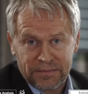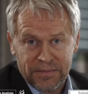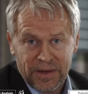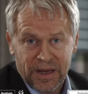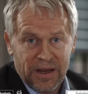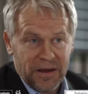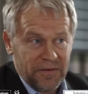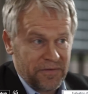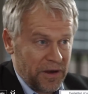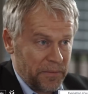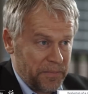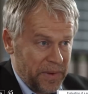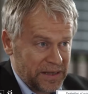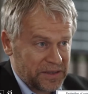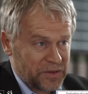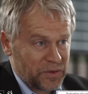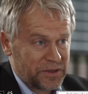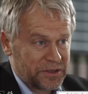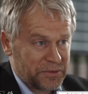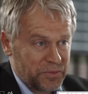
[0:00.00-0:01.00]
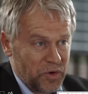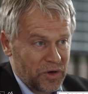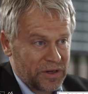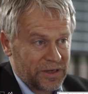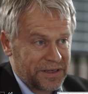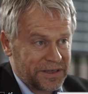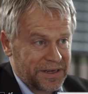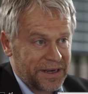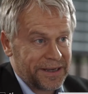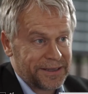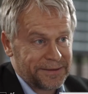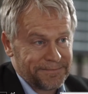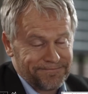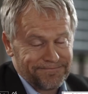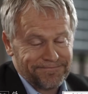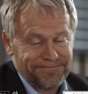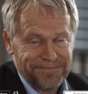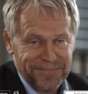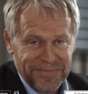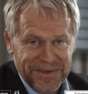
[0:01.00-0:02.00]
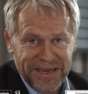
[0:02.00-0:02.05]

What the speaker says: Because there's always room for improvement.